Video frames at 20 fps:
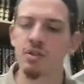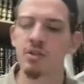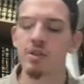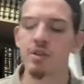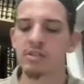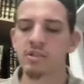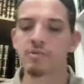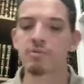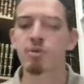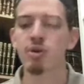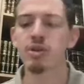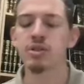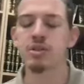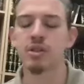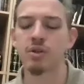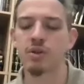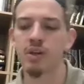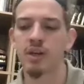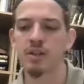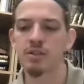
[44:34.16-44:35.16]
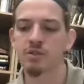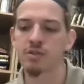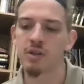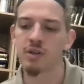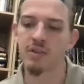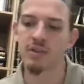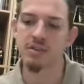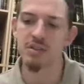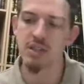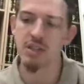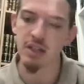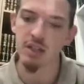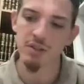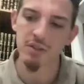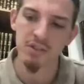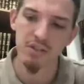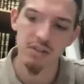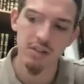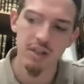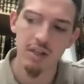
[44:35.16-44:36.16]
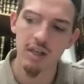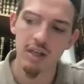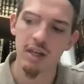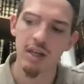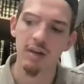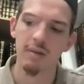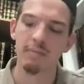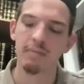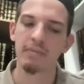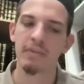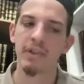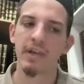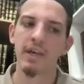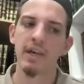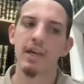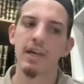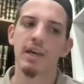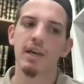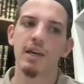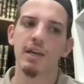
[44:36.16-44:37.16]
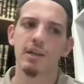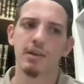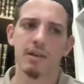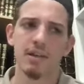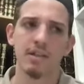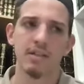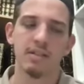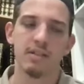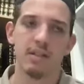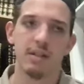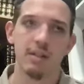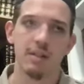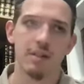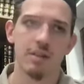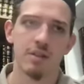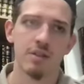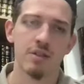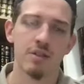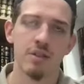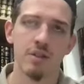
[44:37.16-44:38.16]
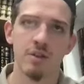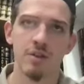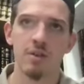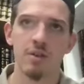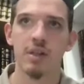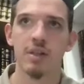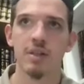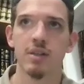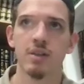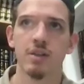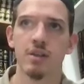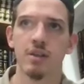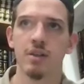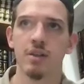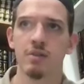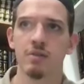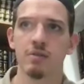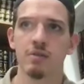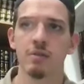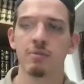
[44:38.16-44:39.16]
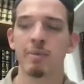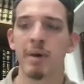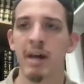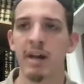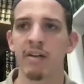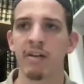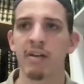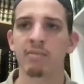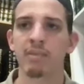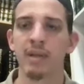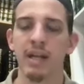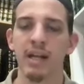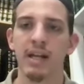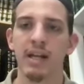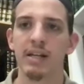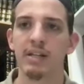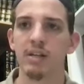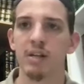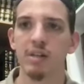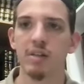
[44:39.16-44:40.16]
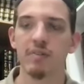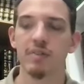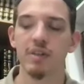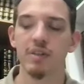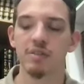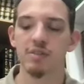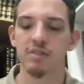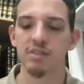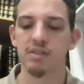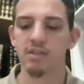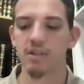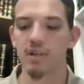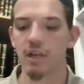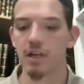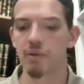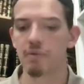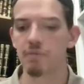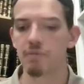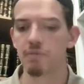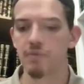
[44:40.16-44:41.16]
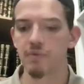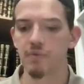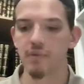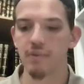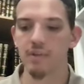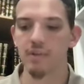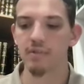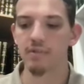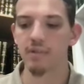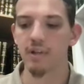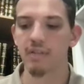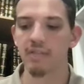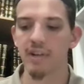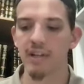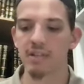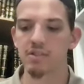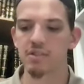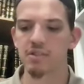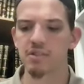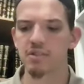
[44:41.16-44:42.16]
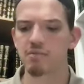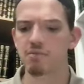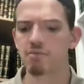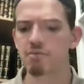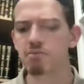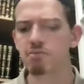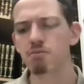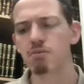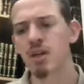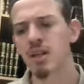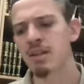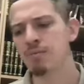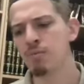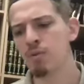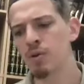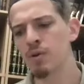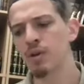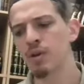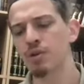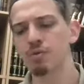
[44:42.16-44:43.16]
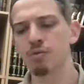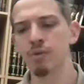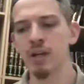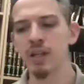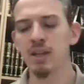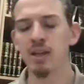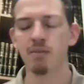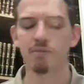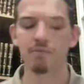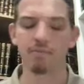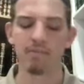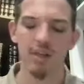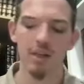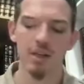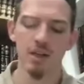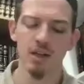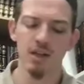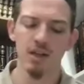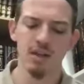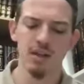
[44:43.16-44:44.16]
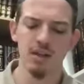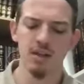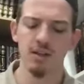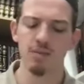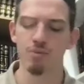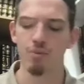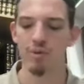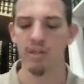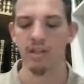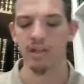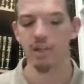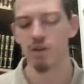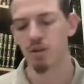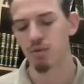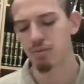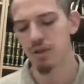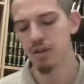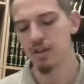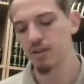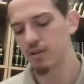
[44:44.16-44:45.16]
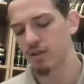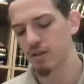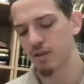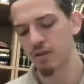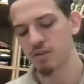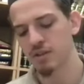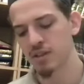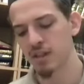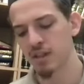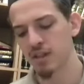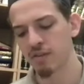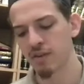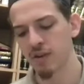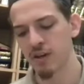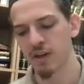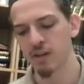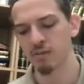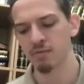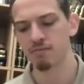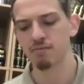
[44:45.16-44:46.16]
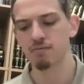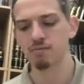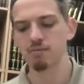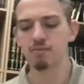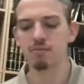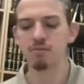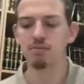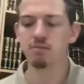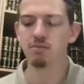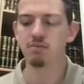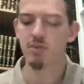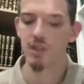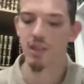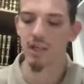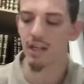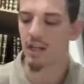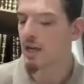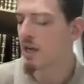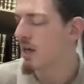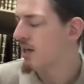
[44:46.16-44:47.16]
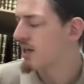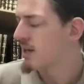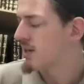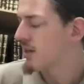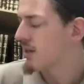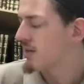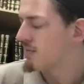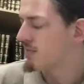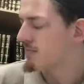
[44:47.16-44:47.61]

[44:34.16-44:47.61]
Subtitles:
it's important to know the history of these things, and to know like the background behind all of these events. And the more that you read them, the more that it'll be solidified. and